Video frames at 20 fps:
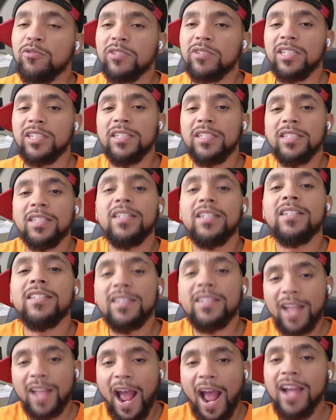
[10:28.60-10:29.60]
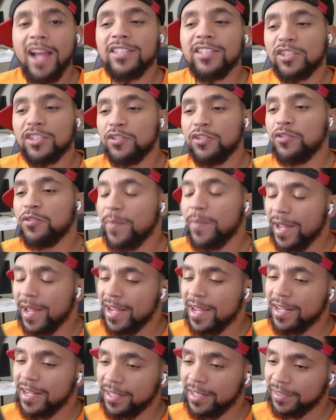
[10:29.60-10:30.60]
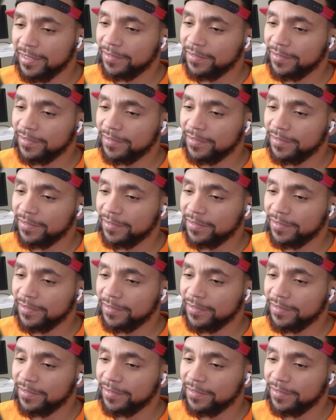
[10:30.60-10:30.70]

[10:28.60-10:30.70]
she's in high school, man.